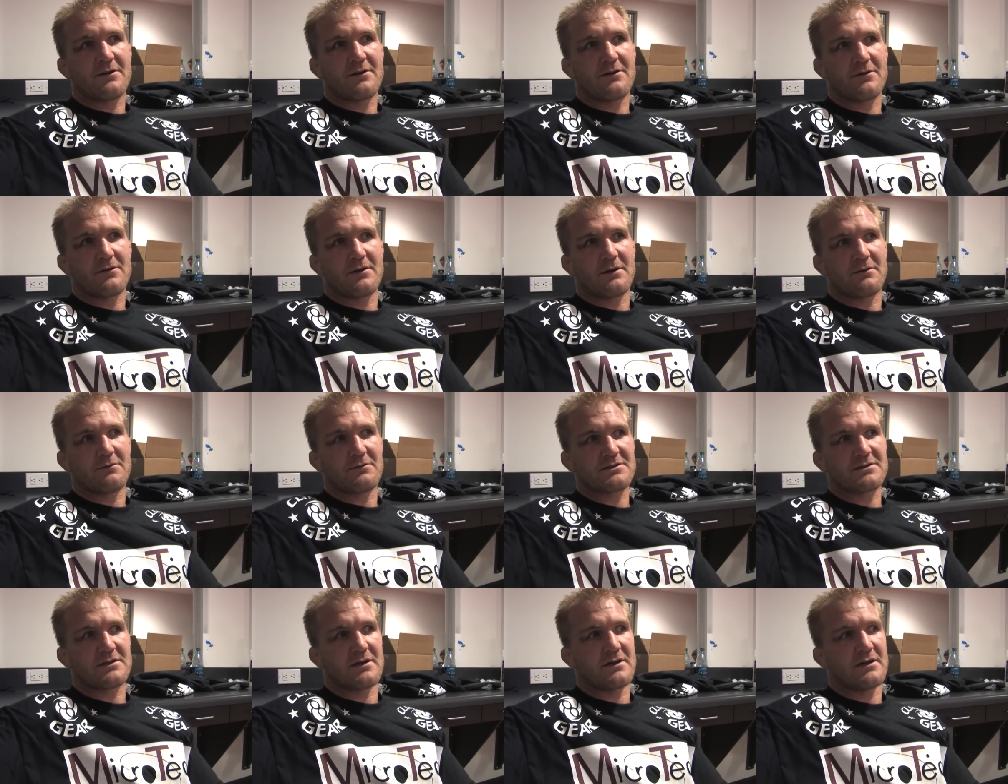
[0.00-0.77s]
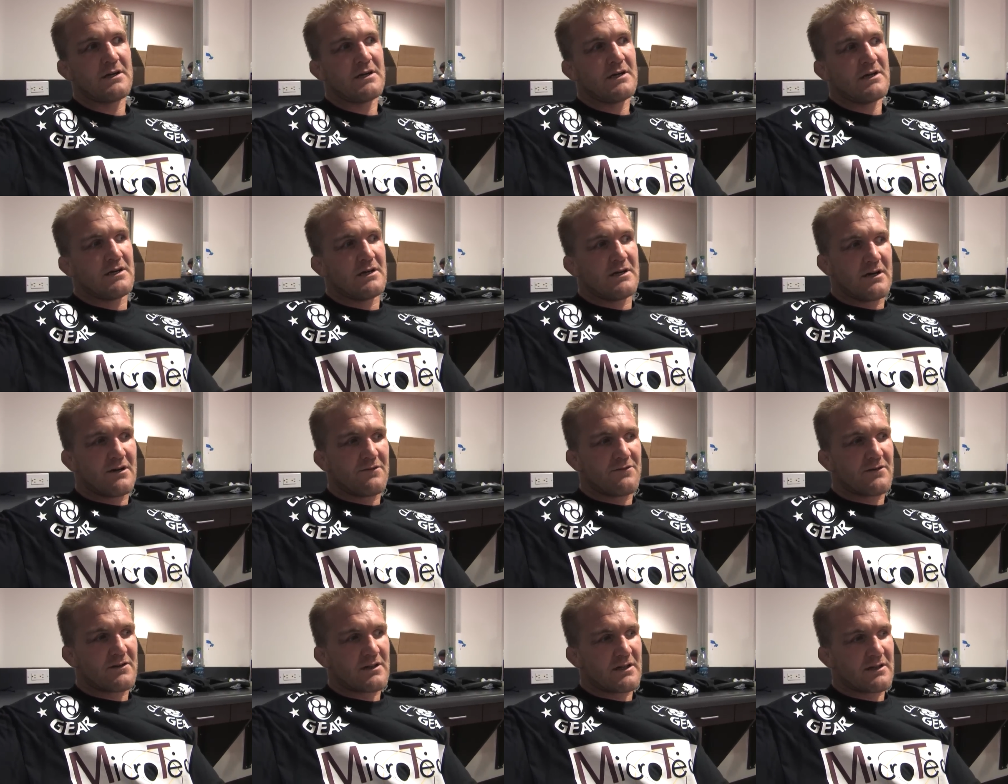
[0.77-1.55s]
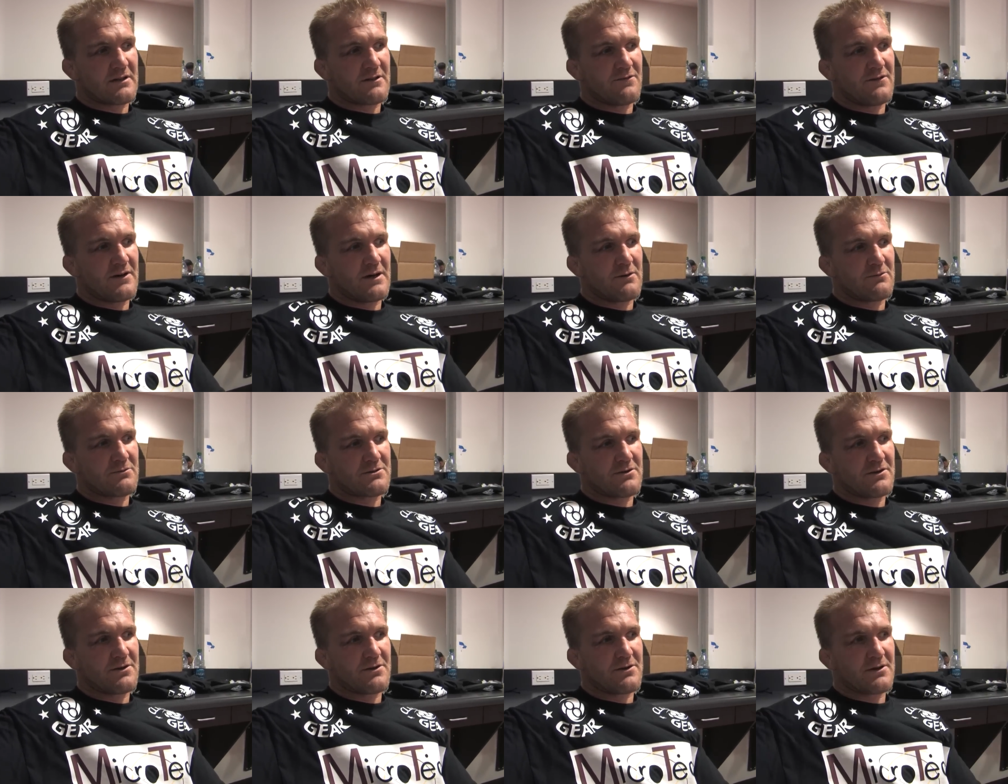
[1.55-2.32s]
You know, that was, I felt like the fight was
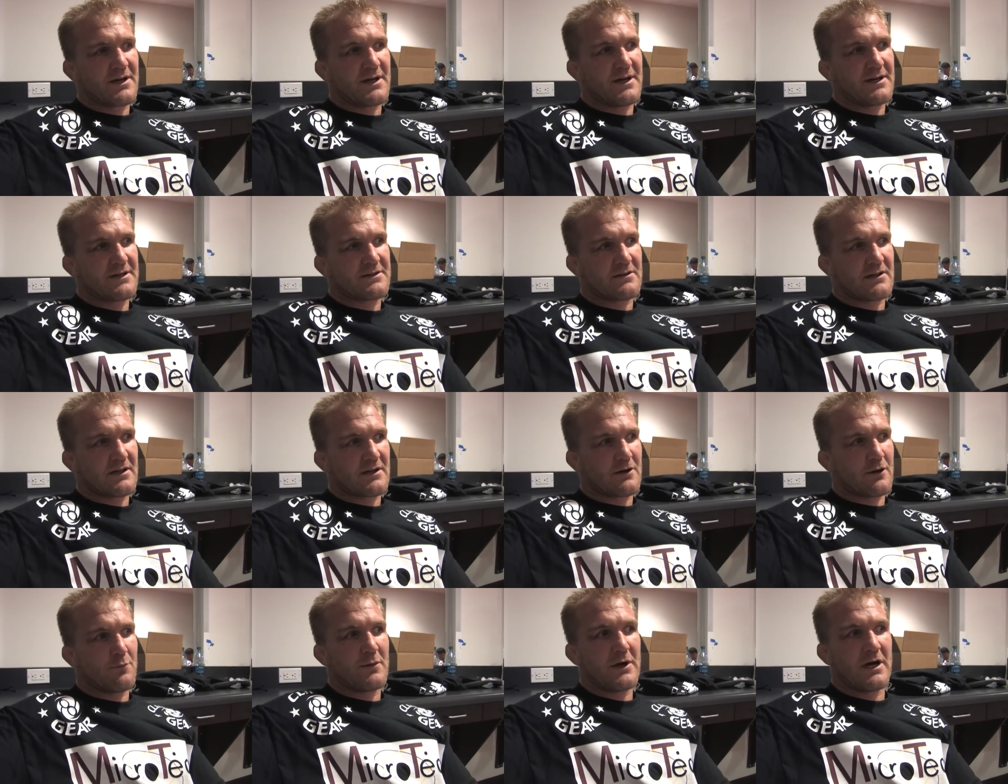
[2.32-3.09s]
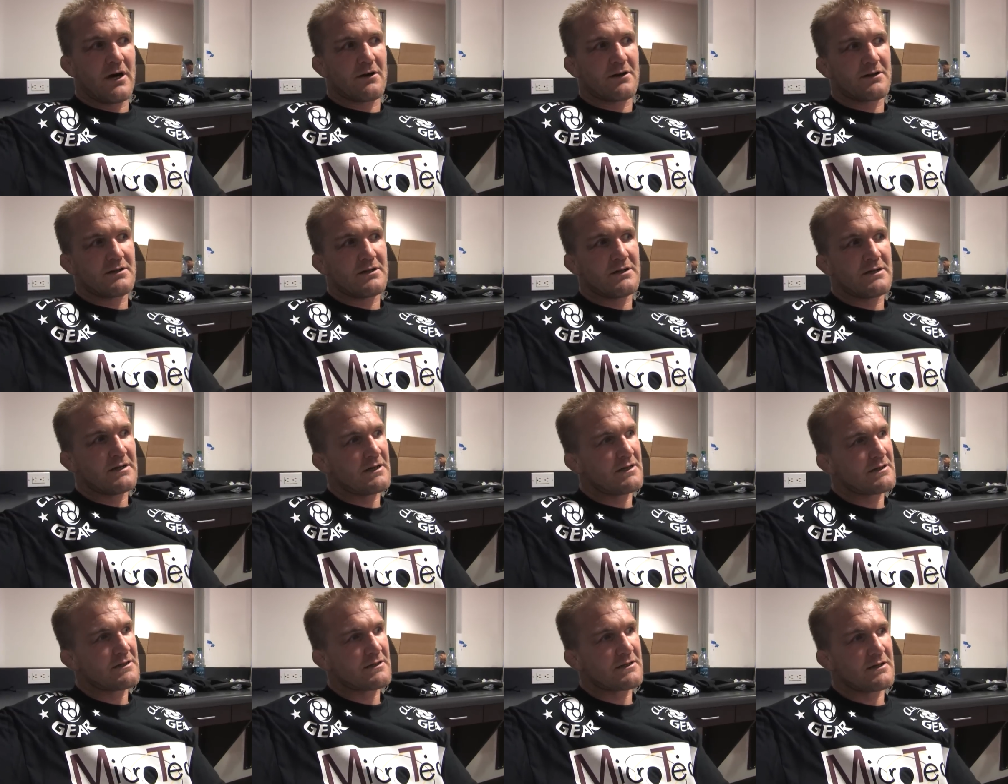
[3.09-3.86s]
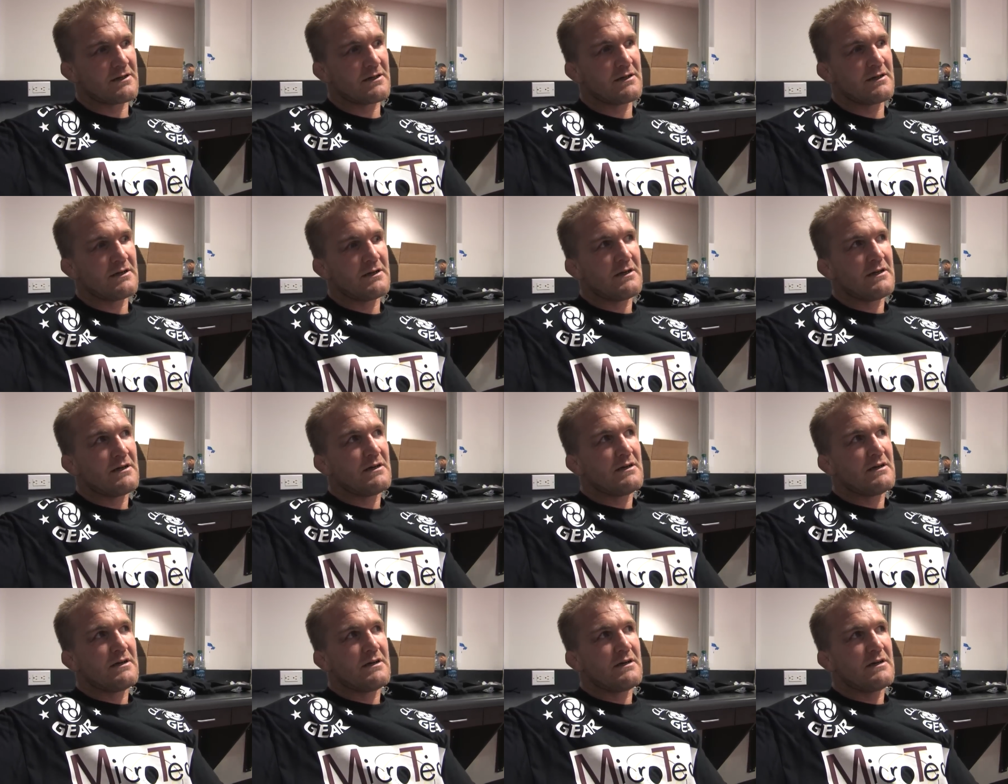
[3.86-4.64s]
going okay till I got mounted, and
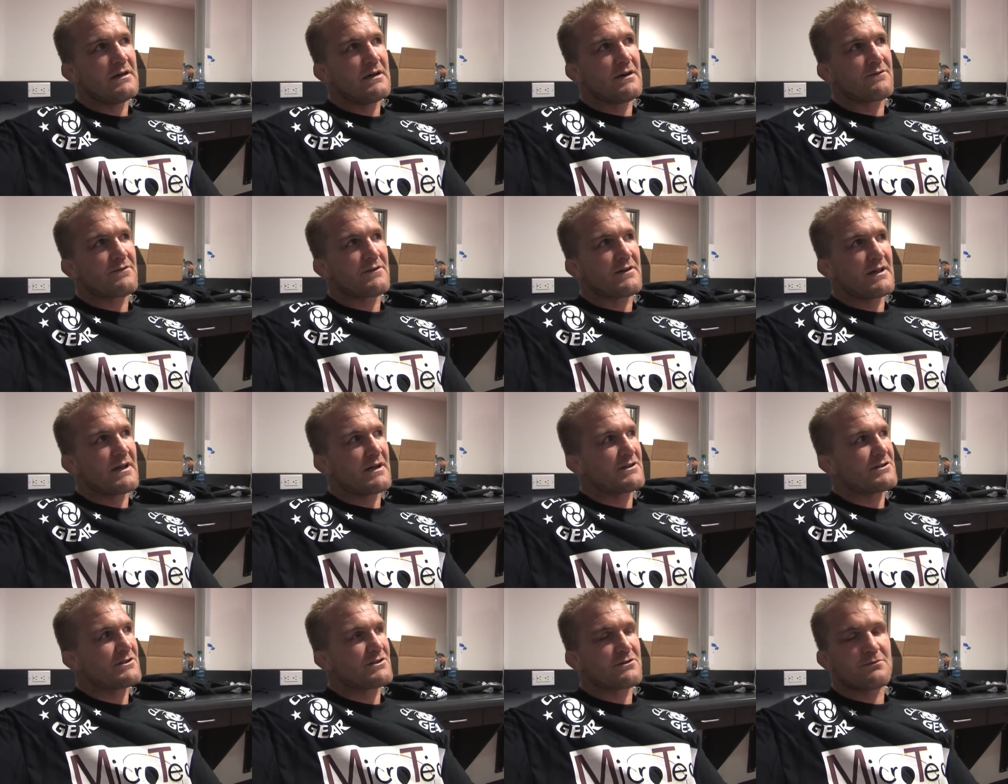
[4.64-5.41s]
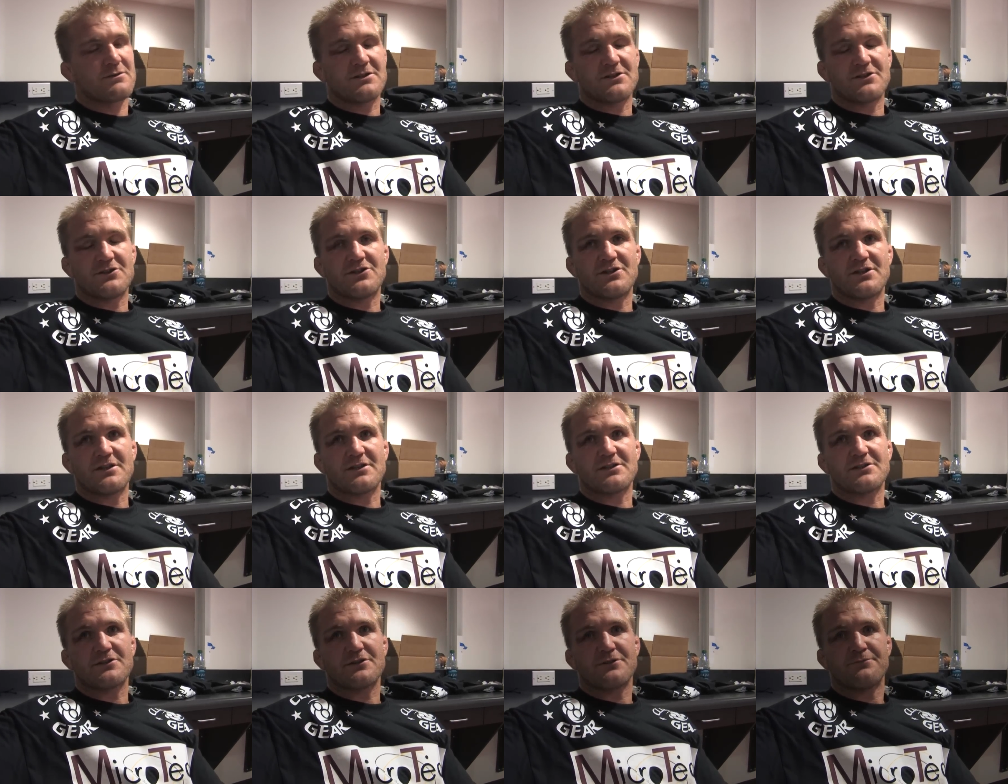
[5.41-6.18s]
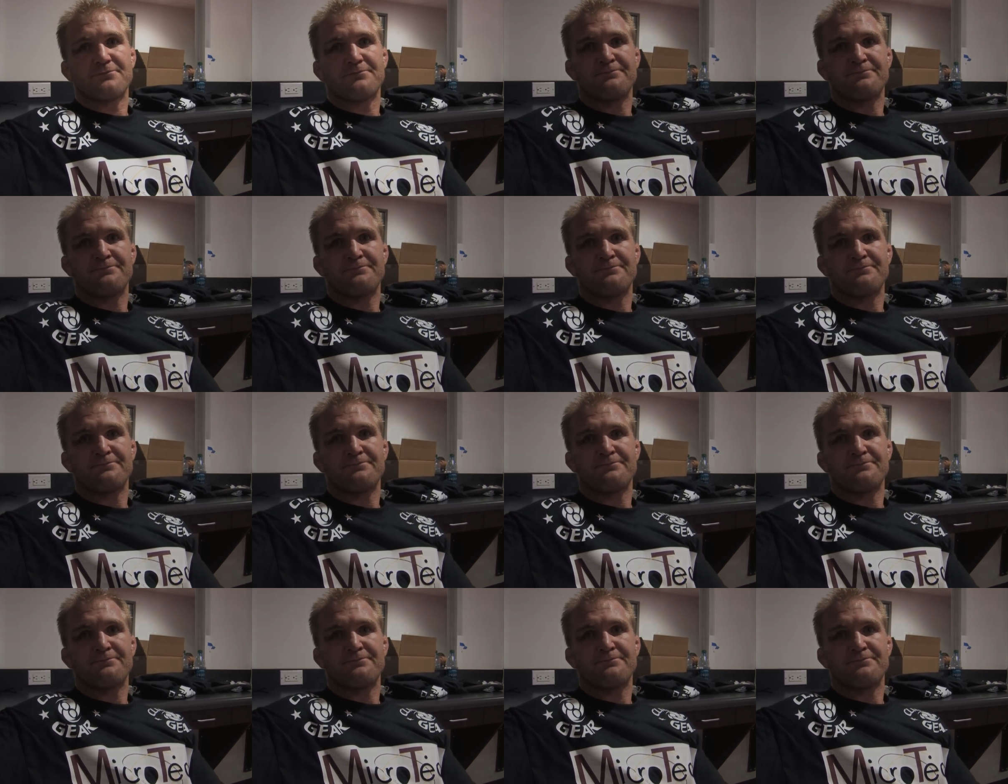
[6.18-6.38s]
after that it just went to shit, so.